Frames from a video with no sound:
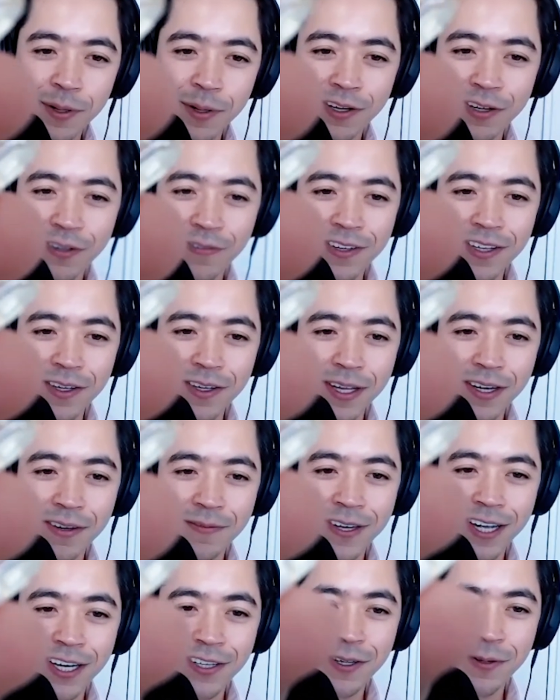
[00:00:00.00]
part of the
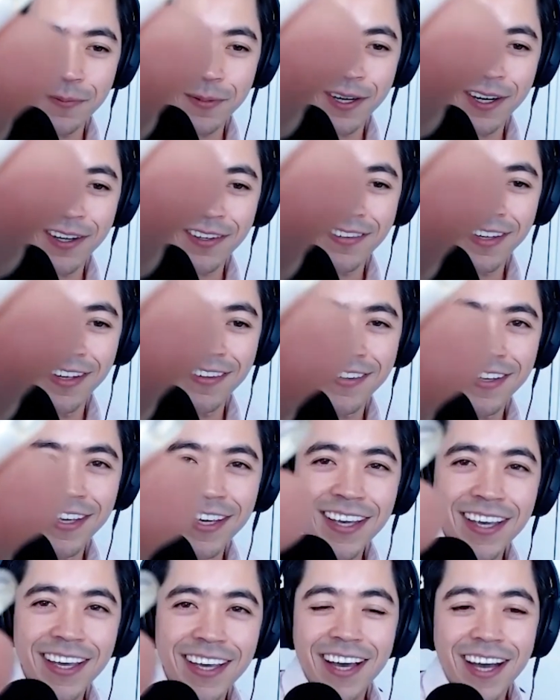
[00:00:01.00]
manufacturing process.
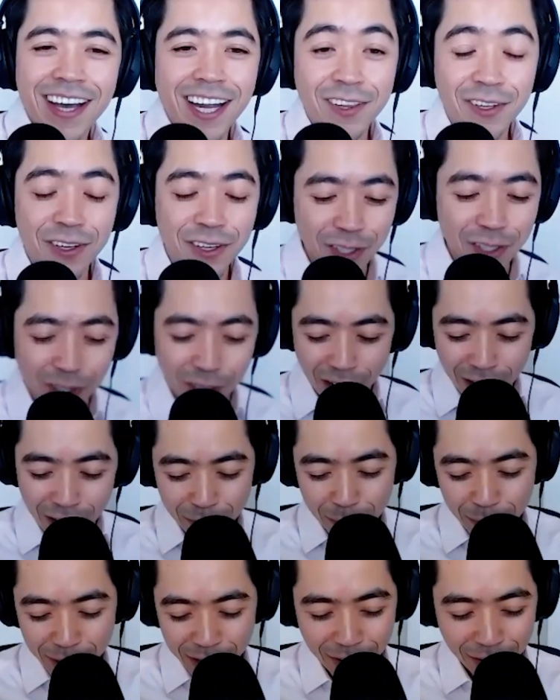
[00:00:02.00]
I learned a lot
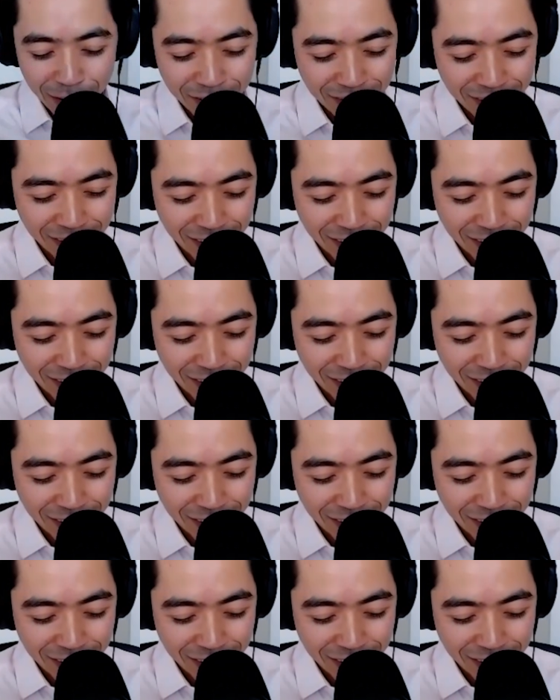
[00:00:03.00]
about